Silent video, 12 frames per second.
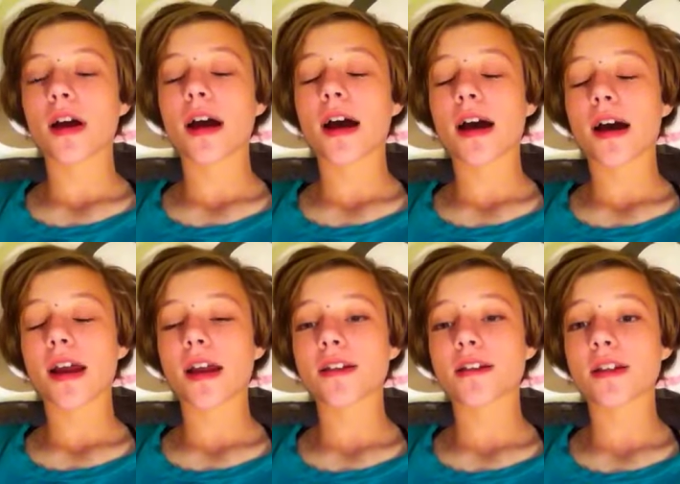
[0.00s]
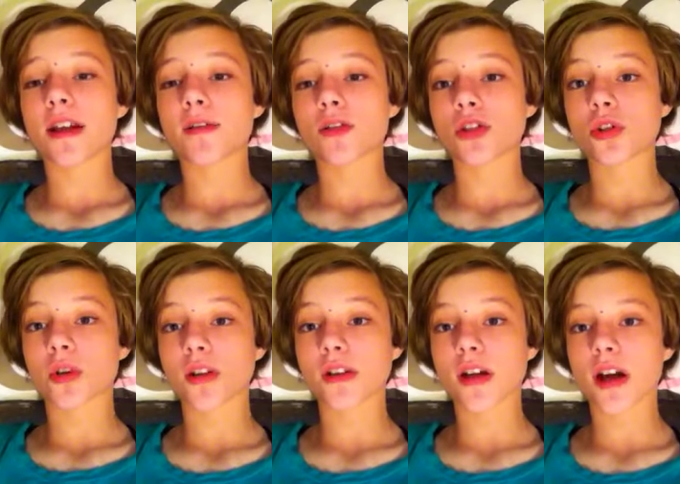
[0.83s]
I didn't have a
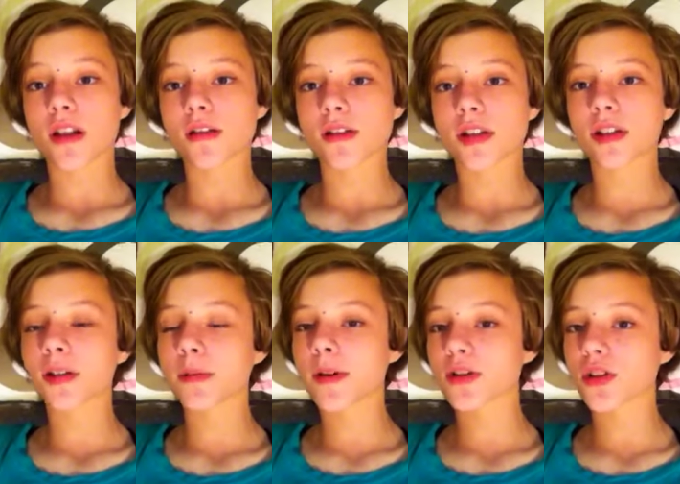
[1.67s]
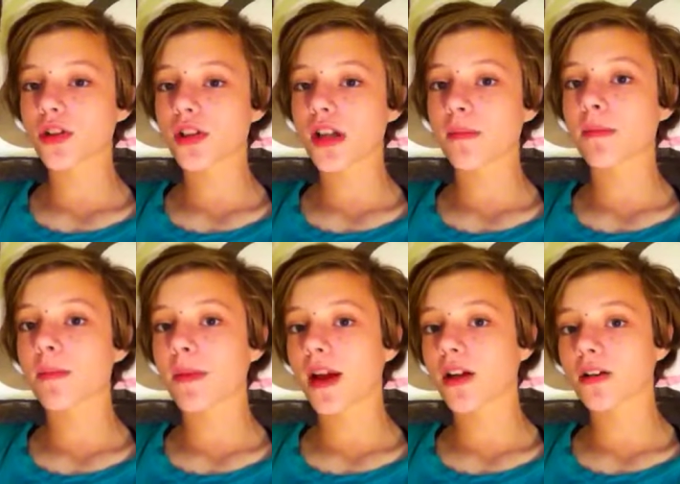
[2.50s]
choice to hide the scale and the measuring tape. My
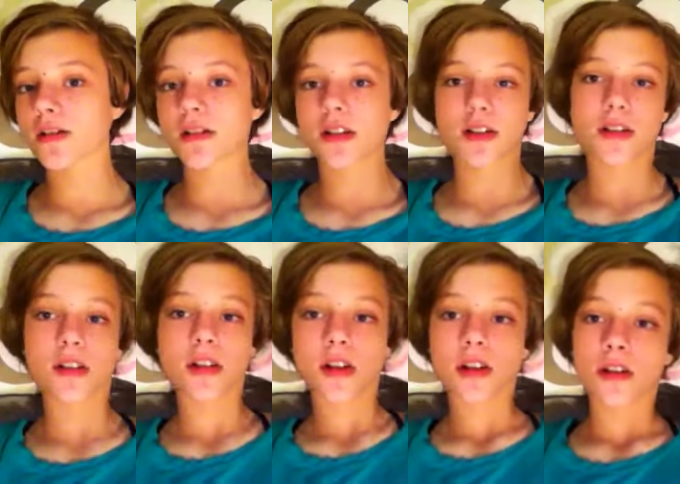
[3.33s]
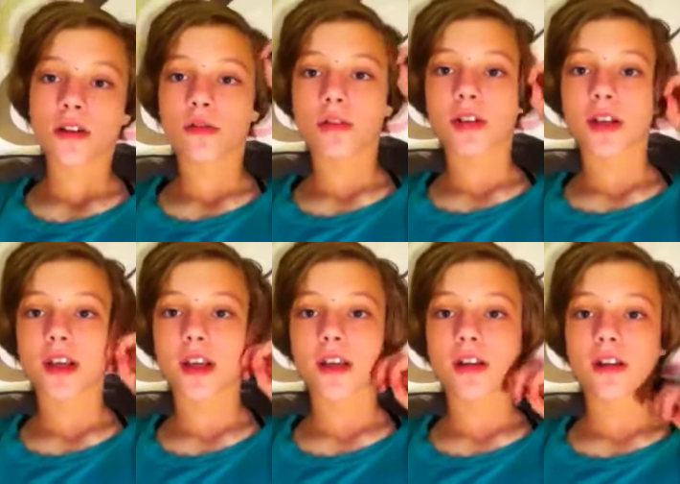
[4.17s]
parents did when
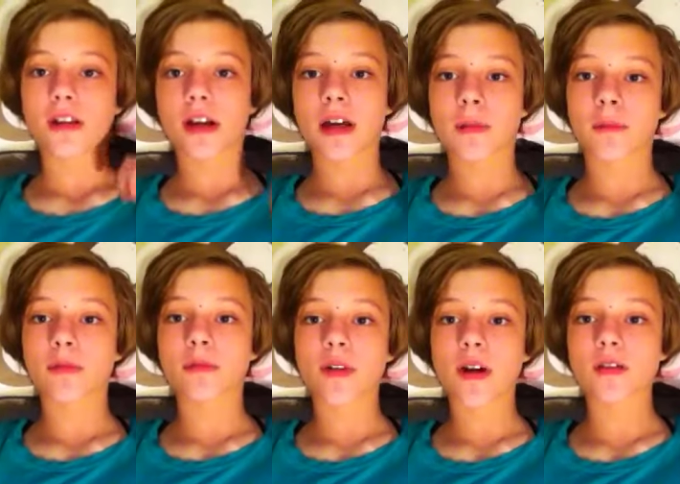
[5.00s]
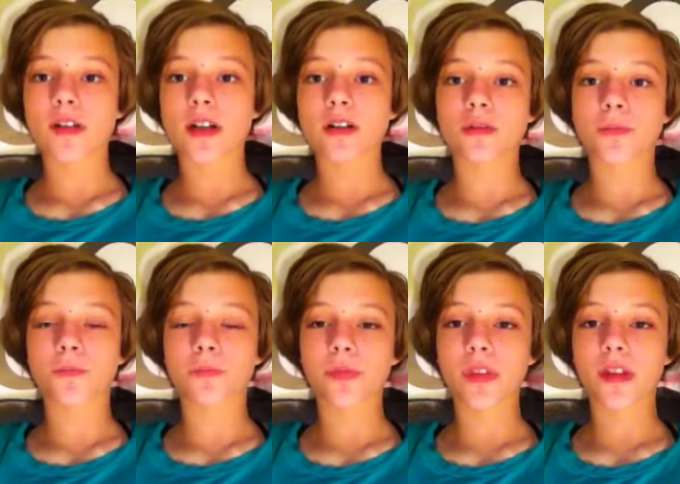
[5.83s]
they um, found out.
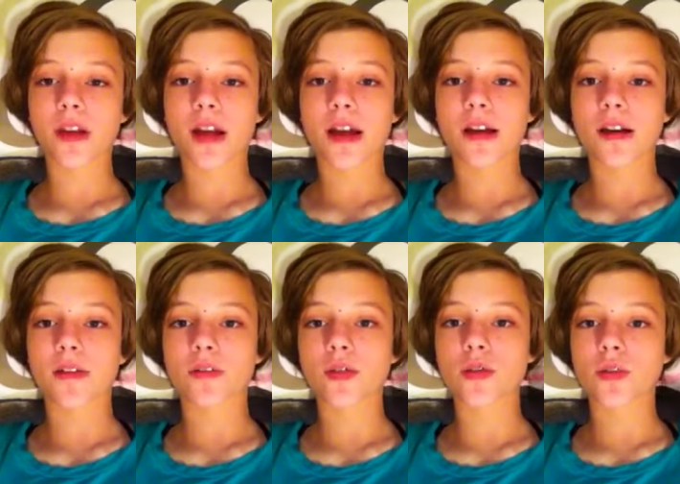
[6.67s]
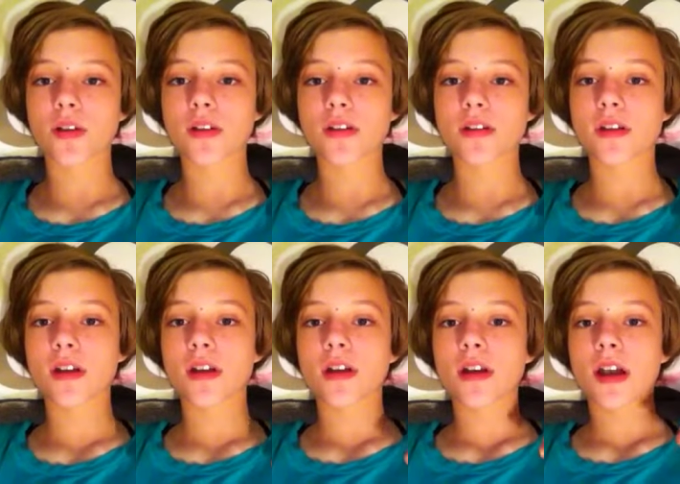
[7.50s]
I didn't have a choice.
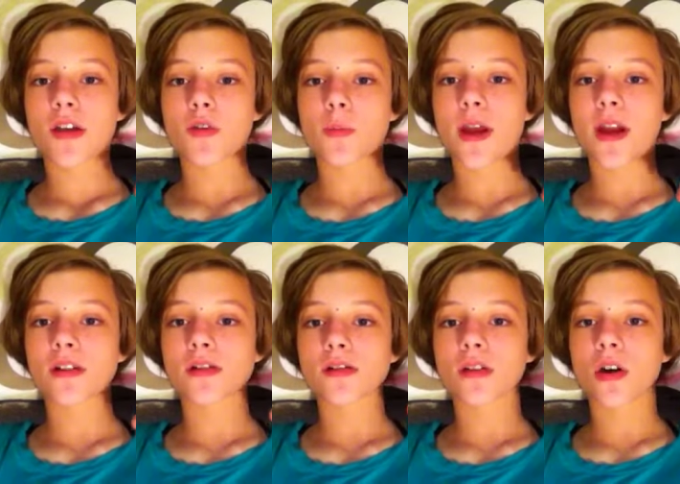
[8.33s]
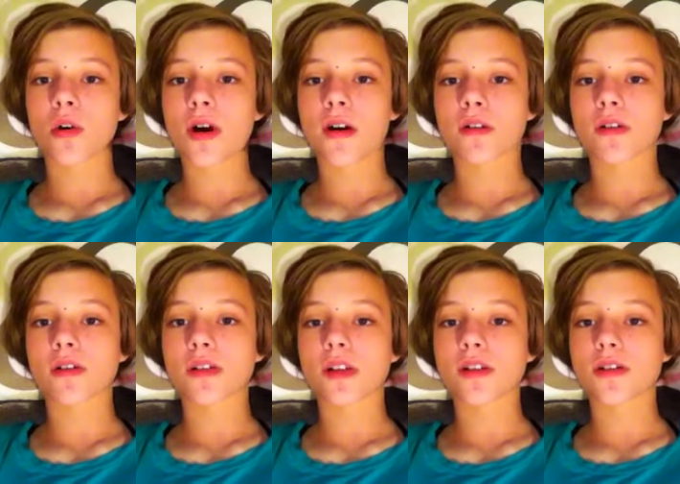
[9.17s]
If your parents know, I would
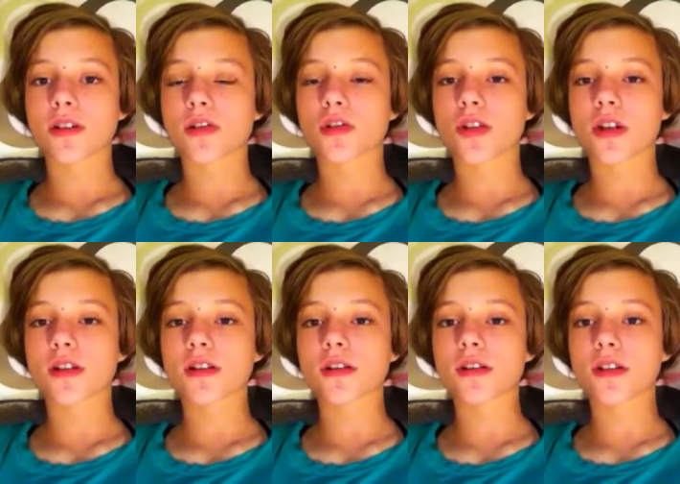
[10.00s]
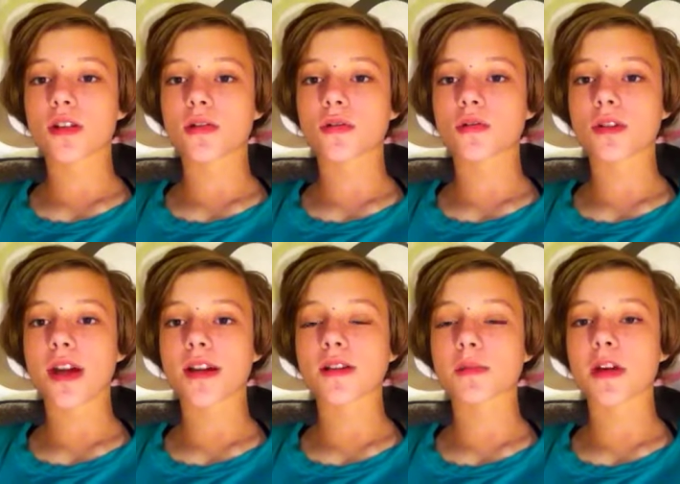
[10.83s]
suggest you to
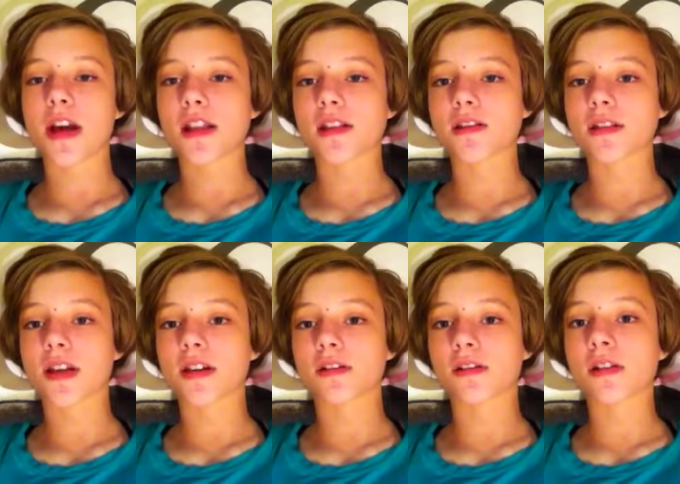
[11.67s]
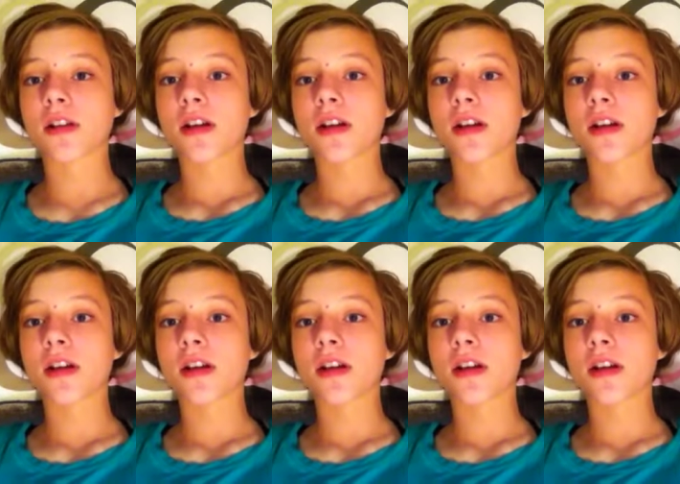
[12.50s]
ask them to hide the scale.